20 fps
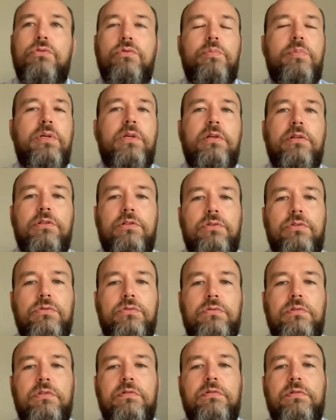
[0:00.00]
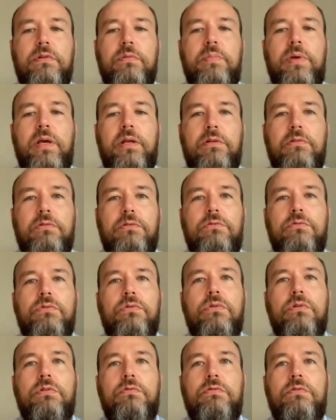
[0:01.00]
pick and choose different panels
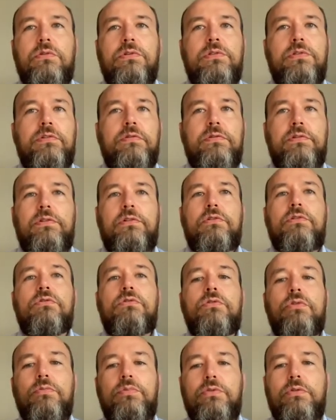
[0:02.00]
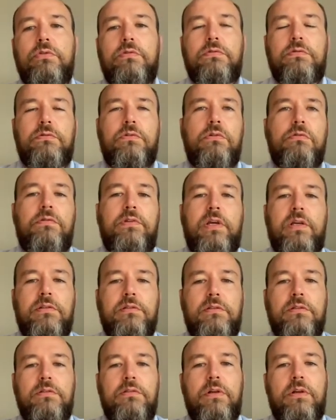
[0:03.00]
for different groups of
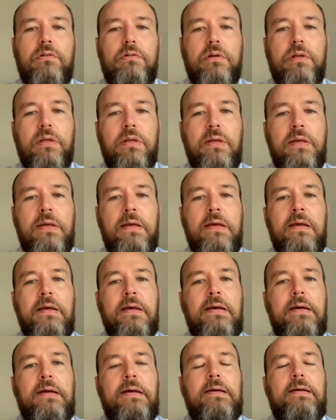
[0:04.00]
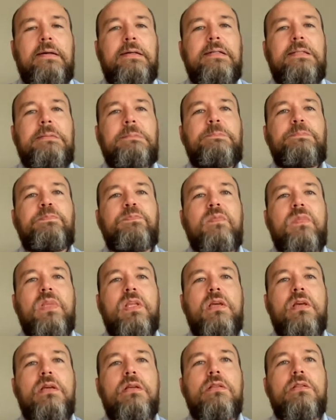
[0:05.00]
cancers generally.
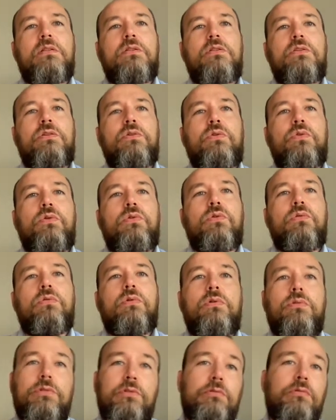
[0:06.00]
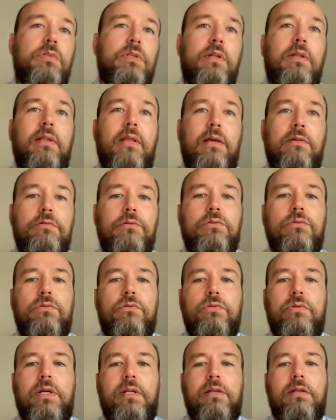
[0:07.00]
And also, it allows you
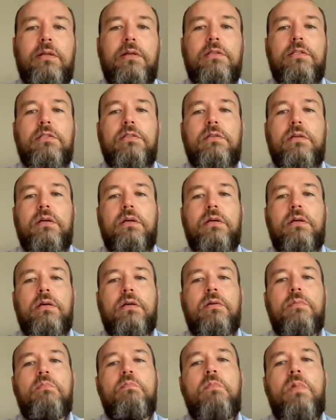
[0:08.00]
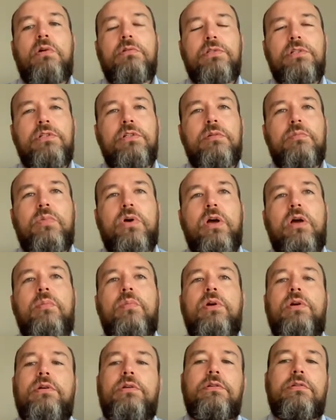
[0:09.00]
to analyze multi-gene
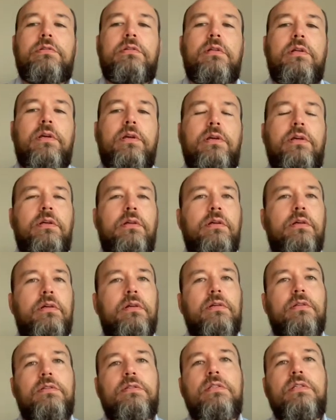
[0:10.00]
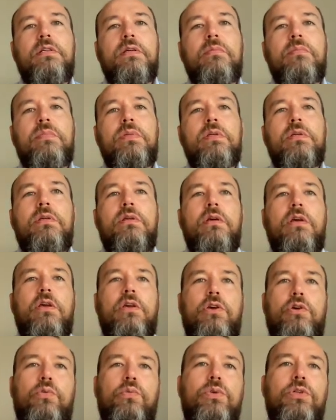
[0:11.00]
biomarkers like TMB,
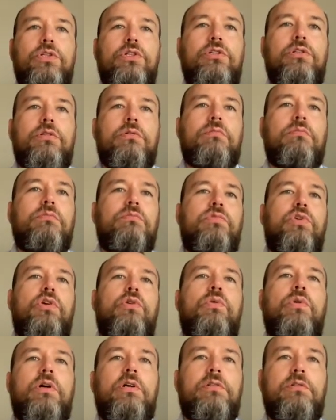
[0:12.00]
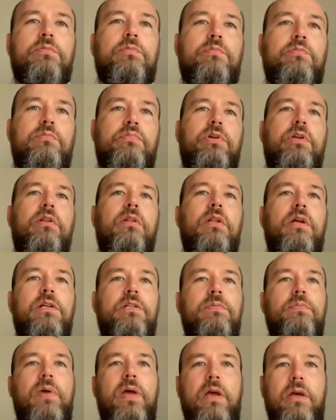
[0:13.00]
which requires pretty
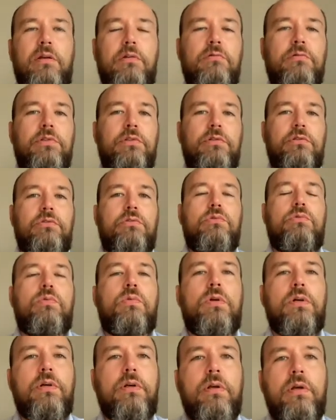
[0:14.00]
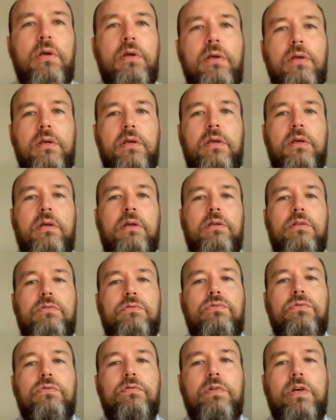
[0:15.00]
large panel just to work. And
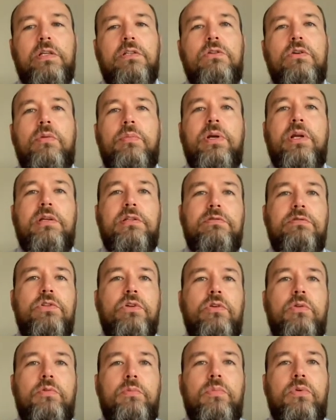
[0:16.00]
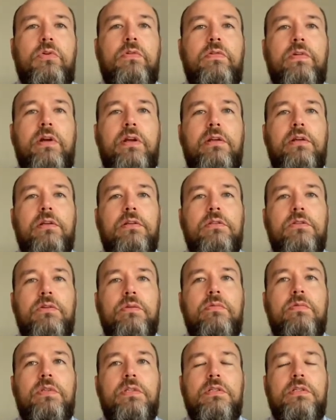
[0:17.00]
for that, comprehensive genomic profiling is
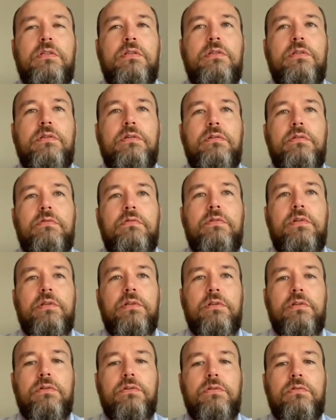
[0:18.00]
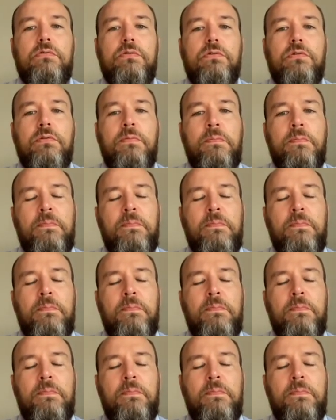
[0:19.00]
obviously very useful.